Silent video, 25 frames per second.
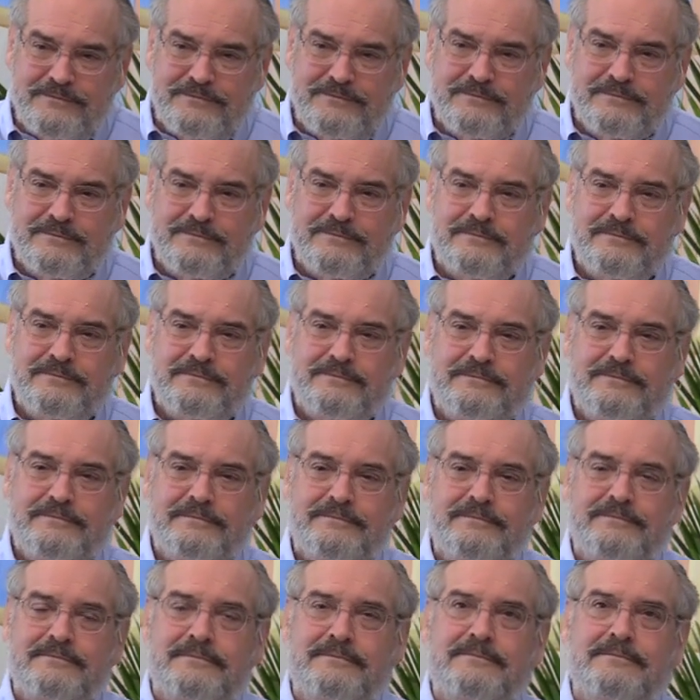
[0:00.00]

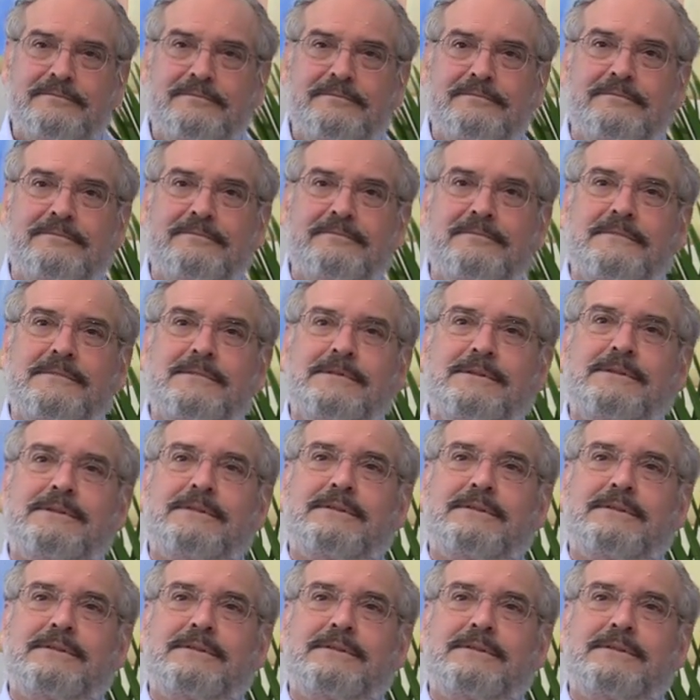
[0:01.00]
(silence)